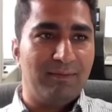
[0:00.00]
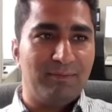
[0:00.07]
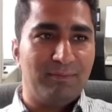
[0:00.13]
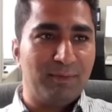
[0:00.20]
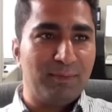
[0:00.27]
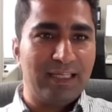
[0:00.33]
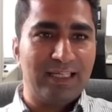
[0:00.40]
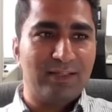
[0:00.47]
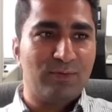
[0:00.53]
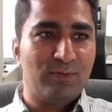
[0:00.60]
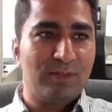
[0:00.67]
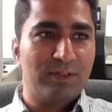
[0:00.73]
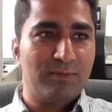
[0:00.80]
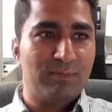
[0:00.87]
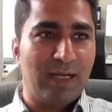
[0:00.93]
mean,
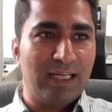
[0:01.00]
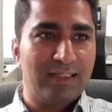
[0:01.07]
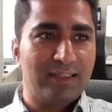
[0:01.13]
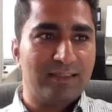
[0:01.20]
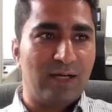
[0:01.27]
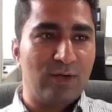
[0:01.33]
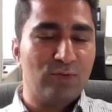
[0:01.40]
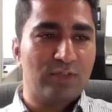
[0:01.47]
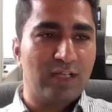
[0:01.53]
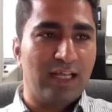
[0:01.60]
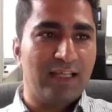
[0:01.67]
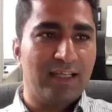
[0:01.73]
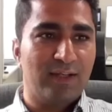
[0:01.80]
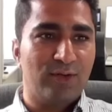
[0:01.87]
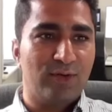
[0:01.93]
it might sound
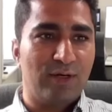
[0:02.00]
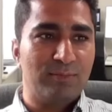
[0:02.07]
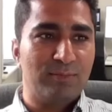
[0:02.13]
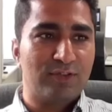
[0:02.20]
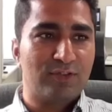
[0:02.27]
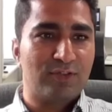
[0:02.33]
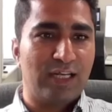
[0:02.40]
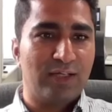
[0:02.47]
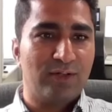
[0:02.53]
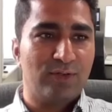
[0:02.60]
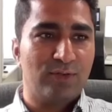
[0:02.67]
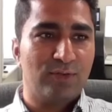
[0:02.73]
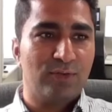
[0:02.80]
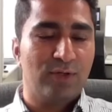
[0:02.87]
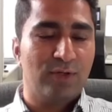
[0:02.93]
like, you know, I'm just trying
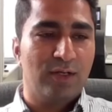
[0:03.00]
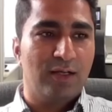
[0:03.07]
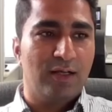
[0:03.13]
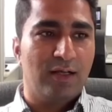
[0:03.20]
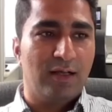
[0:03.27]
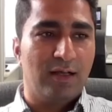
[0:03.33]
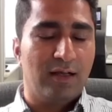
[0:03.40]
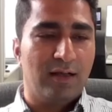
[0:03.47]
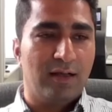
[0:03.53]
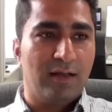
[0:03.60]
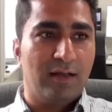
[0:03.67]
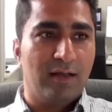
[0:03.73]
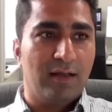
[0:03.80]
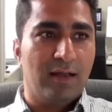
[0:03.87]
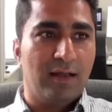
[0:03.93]
to,
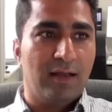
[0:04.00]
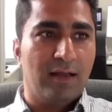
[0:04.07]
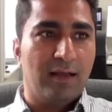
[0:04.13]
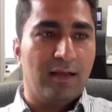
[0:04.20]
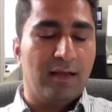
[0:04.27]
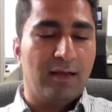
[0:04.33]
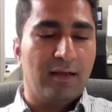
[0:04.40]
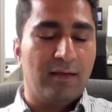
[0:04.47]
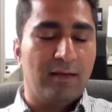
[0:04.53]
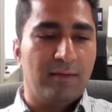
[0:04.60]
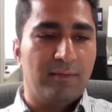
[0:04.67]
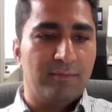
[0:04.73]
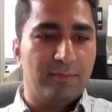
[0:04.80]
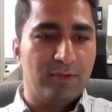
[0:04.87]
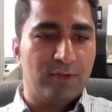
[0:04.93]

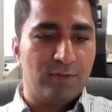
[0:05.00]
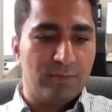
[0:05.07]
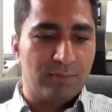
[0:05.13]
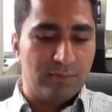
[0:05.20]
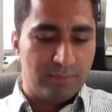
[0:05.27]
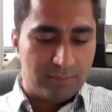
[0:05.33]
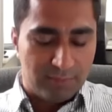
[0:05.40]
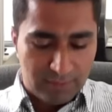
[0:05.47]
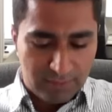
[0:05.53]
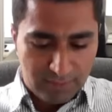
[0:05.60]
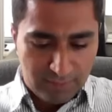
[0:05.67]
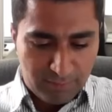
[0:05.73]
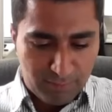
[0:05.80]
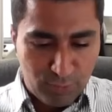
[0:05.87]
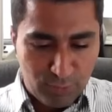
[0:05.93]
you know,
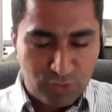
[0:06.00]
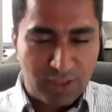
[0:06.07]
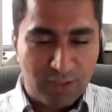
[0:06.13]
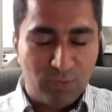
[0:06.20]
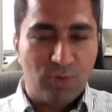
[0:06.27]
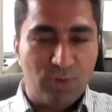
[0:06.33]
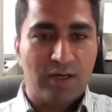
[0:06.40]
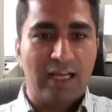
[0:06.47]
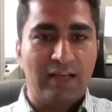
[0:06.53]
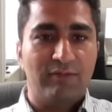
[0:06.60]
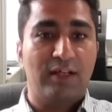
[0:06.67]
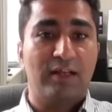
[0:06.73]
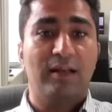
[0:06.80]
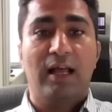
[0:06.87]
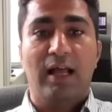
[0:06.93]
pushing what I have
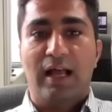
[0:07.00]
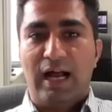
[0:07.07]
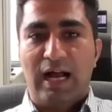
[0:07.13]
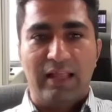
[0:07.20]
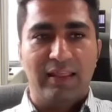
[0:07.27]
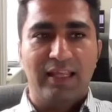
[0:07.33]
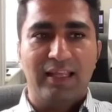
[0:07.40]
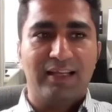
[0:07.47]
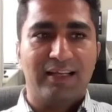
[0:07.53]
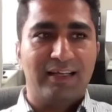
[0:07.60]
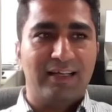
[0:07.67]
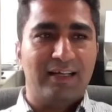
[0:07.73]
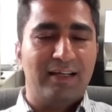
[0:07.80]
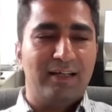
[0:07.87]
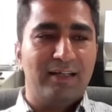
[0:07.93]
done. I think
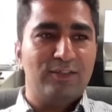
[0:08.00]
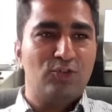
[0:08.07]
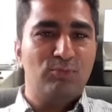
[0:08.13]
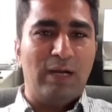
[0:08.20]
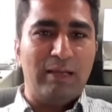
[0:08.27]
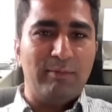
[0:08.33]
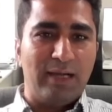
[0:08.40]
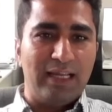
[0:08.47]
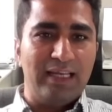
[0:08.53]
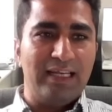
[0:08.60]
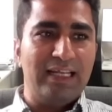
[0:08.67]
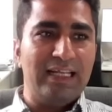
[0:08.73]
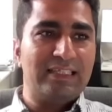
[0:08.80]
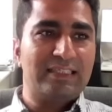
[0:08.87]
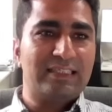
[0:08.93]
to my mind,
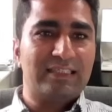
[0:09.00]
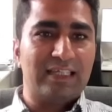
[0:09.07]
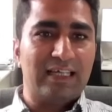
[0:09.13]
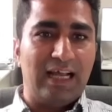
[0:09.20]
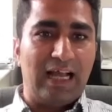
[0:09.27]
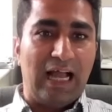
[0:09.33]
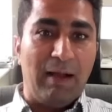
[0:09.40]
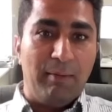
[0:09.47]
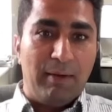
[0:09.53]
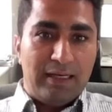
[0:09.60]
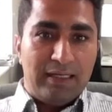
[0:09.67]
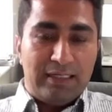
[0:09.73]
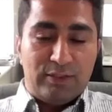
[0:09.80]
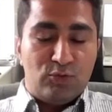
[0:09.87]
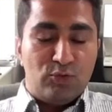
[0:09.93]
it's,
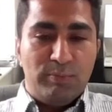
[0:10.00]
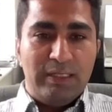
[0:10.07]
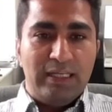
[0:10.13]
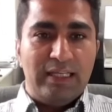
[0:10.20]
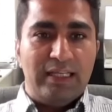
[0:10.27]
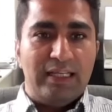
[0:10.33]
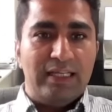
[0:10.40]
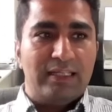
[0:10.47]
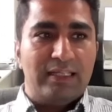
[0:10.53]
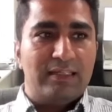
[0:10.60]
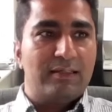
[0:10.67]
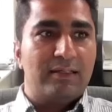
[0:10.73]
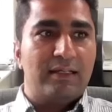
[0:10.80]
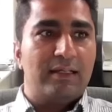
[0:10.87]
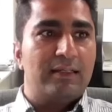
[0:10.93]
to me, it,
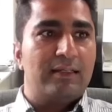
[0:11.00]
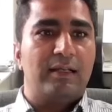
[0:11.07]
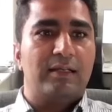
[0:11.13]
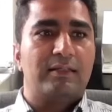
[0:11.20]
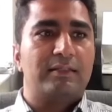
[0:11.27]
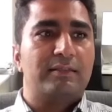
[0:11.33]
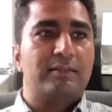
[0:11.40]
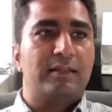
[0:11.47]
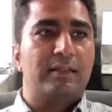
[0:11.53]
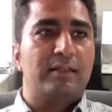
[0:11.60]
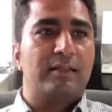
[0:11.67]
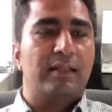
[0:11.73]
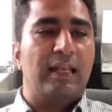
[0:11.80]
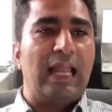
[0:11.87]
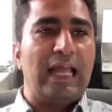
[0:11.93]
that
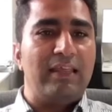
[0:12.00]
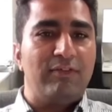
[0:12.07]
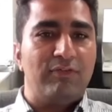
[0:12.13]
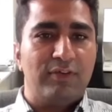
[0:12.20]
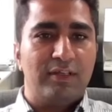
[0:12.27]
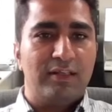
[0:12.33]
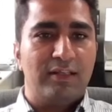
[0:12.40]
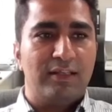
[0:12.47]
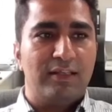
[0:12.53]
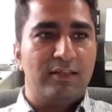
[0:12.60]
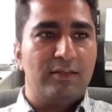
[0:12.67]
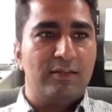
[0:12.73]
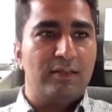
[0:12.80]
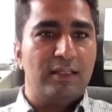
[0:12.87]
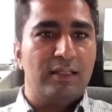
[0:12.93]
the life in the
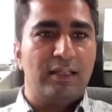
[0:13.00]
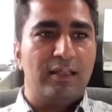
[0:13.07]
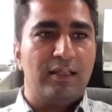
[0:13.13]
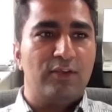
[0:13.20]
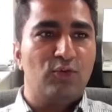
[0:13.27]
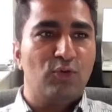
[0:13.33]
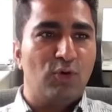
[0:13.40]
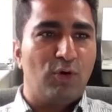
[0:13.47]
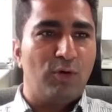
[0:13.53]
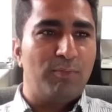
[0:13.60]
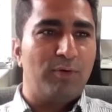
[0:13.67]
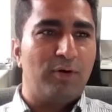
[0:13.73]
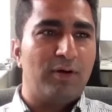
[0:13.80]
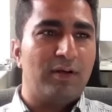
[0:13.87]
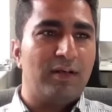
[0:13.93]

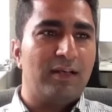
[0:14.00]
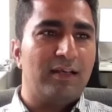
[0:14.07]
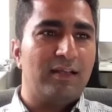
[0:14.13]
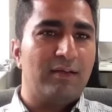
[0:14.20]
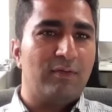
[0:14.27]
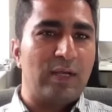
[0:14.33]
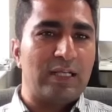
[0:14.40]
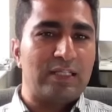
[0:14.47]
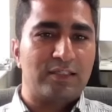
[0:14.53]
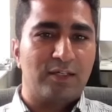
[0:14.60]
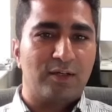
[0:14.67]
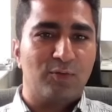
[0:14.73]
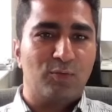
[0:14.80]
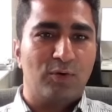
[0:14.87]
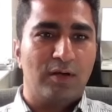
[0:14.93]
Europe or in the
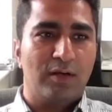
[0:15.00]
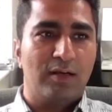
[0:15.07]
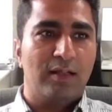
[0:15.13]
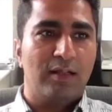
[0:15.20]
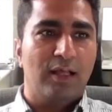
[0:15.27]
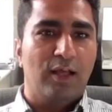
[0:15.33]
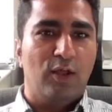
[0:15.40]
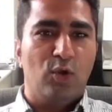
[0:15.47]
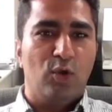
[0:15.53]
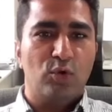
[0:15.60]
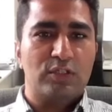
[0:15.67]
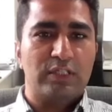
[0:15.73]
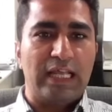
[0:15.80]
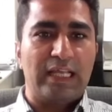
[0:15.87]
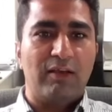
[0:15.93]
Western world
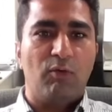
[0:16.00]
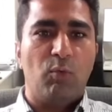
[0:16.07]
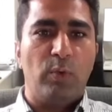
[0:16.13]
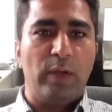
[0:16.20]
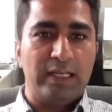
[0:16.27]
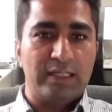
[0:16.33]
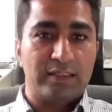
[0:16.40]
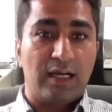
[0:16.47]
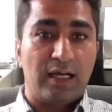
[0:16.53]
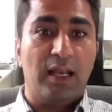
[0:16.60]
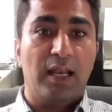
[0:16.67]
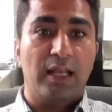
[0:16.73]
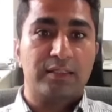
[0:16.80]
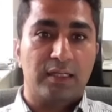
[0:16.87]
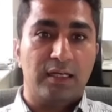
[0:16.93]
looks like a waste
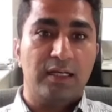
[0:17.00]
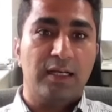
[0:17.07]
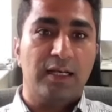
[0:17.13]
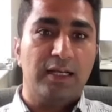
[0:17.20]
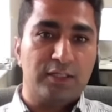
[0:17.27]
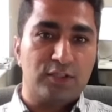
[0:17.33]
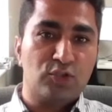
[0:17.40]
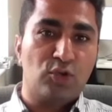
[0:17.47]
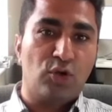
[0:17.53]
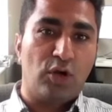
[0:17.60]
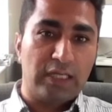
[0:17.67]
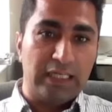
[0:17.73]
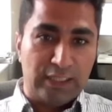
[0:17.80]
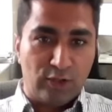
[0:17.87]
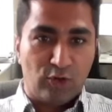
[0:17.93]
unless and until it is
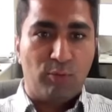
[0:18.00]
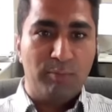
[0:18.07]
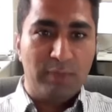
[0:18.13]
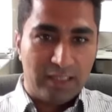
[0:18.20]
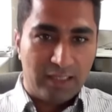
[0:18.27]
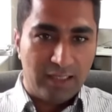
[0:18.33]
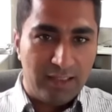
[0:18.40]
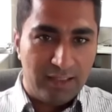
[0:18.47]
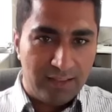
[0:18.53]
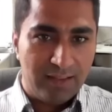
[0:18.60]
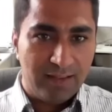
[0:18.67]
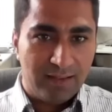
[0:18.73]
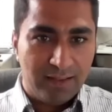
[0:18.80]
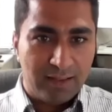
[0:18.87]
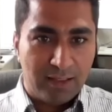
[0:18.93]
not economically
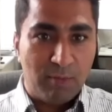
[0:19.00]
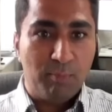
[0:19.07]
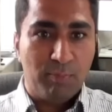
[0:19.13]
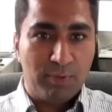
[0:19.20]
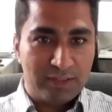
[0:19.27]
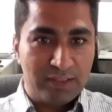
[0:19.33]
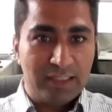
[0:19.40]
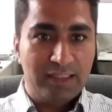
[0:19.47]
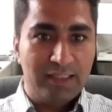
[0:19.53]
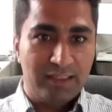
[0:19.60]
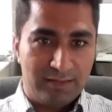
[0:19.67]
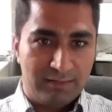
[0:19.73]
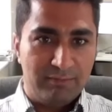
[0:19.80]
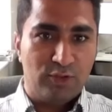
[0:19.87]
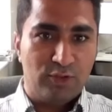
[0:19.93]

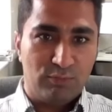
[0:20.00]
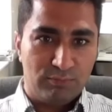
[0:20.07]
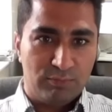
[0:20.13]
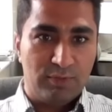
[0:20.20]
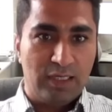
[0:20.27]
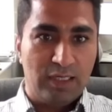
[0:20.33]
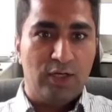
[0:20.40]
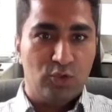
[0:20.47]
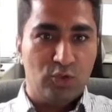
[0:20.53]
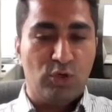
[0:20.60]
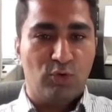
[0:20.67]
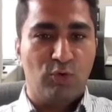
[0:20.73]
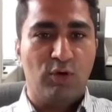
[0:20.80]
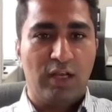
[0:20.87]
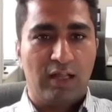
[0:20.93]
compensated, you know, to a
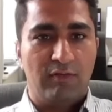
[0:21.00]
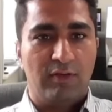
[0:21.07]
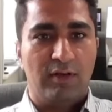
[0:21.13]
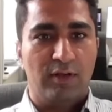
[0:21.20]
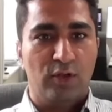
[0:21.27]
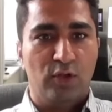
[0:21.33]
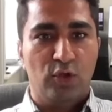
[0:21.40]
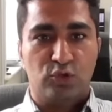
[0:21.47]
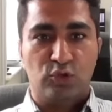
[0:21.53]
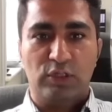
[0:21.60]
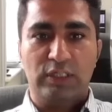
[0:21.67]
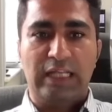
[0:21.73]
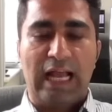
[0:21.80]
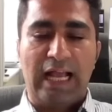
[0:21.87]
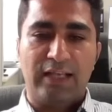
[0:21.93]
good level. So
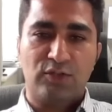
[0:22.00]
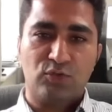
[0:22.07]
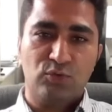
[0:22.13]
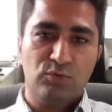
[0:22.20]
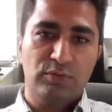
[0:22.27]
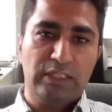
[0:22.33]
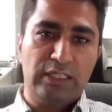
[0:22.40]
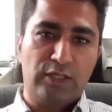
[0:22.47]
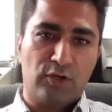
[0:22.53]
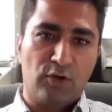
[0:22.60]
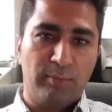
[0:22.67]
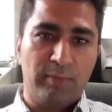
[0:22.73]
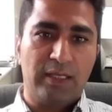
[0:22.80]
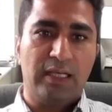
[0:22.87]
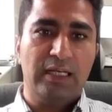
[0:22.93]
it has to
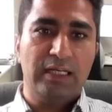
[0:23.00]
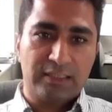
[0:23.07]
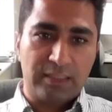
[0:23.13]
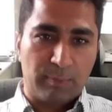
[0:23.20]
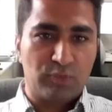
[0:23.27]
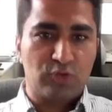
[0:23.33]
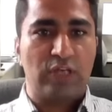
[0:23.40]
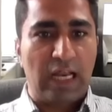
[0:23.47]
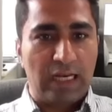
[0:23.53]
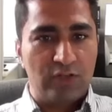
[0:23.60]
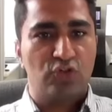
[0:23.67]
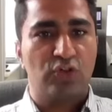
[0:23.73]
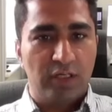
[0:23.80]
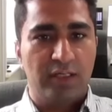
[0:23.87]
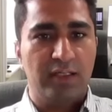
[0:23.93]
economically
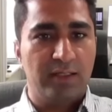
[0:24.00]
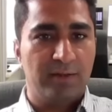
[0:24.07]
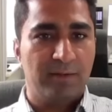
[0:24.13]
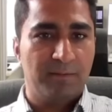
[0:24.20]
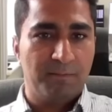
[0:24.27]
substantially